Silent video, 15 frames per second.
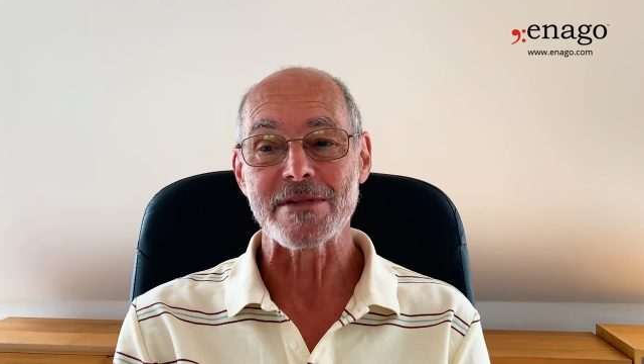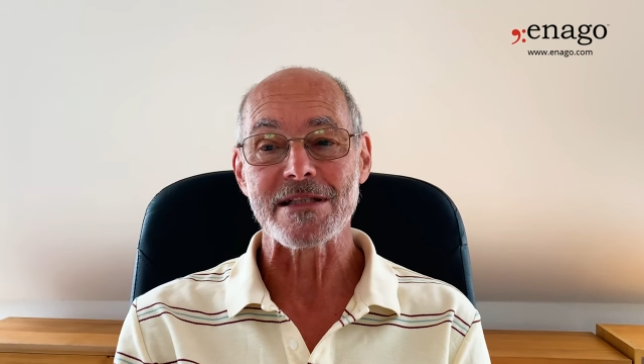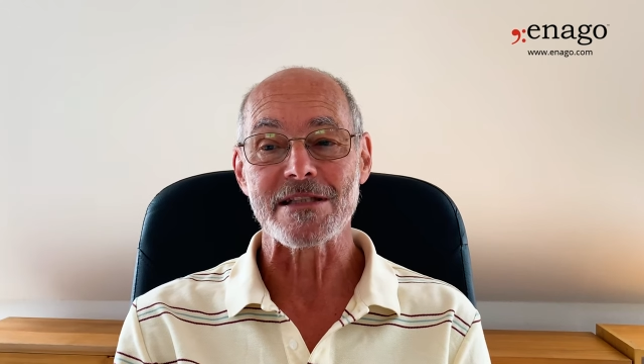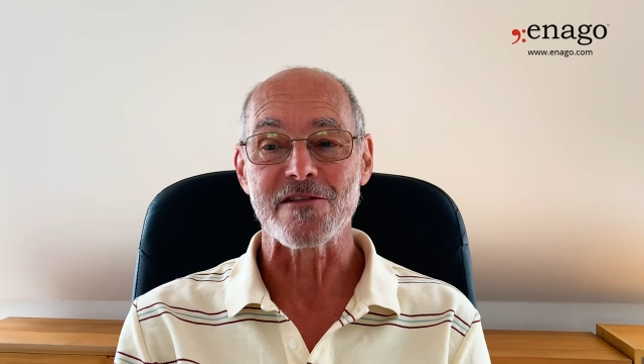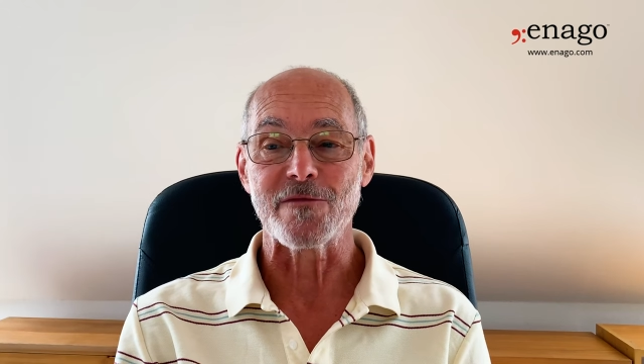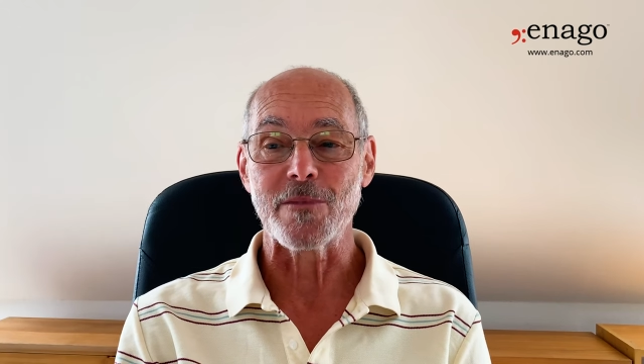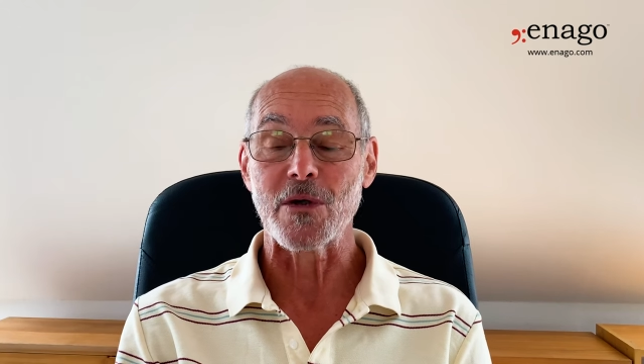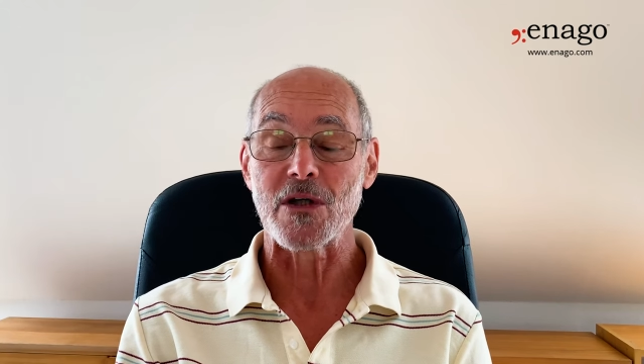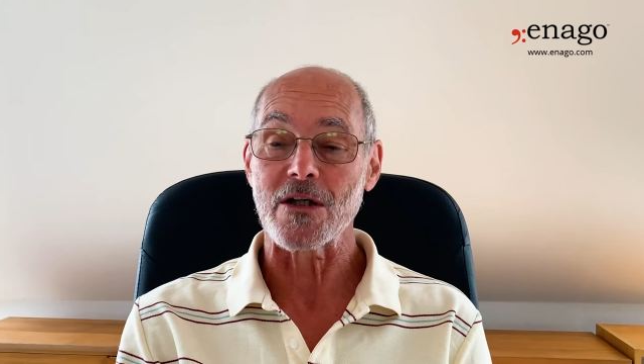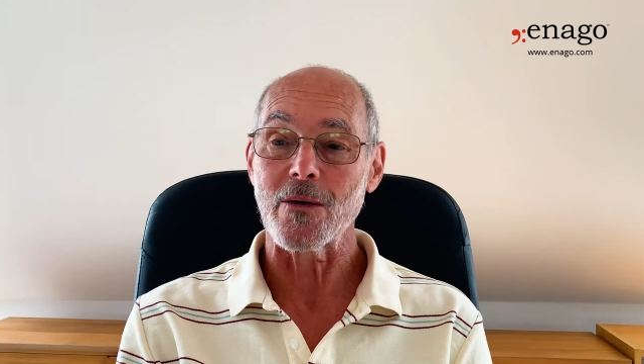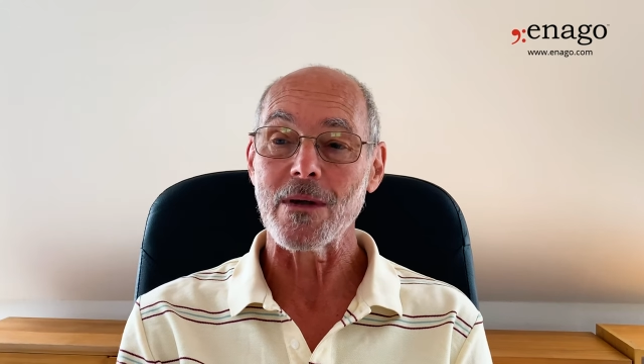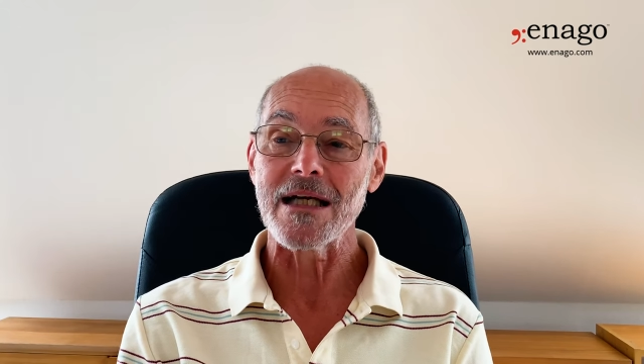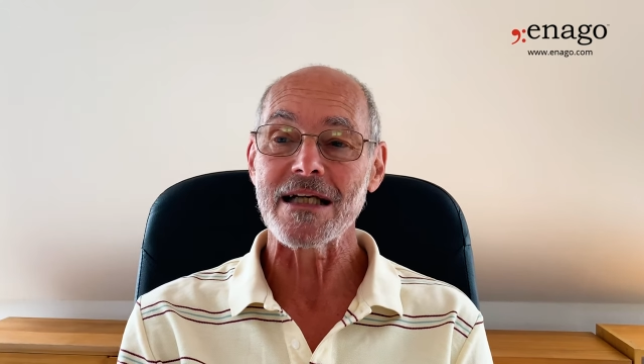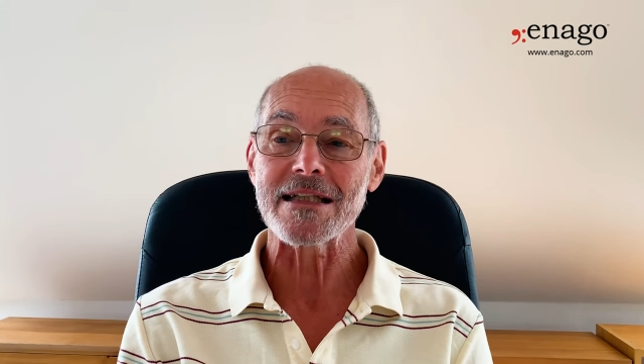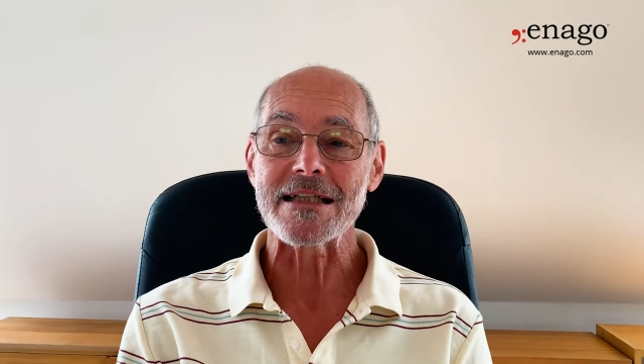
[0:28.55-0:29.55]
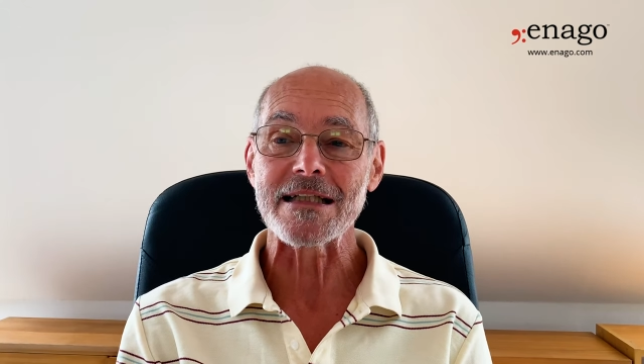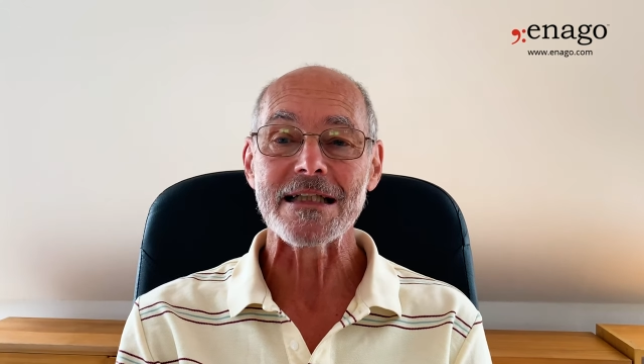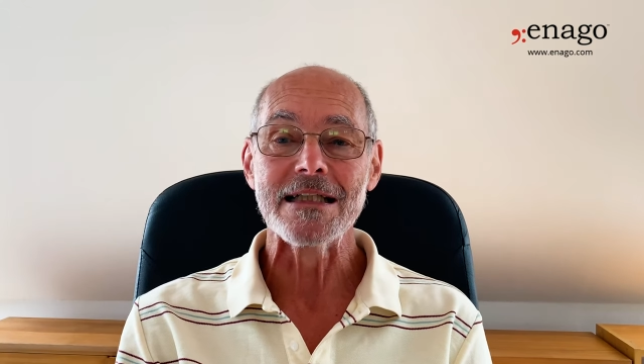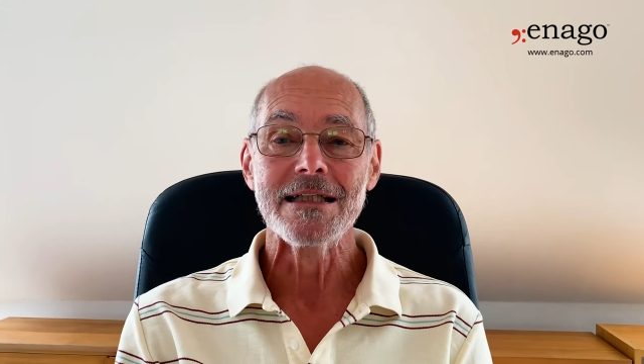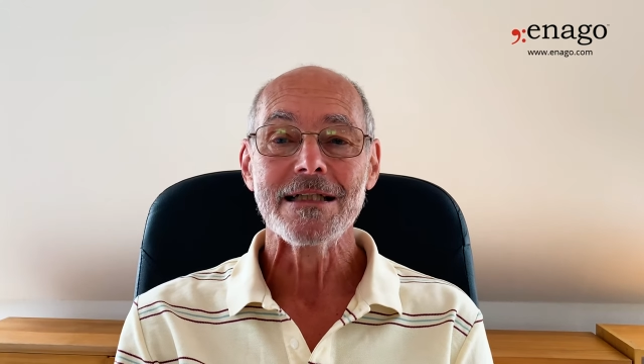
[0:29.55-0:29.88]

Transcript: is of poor quality,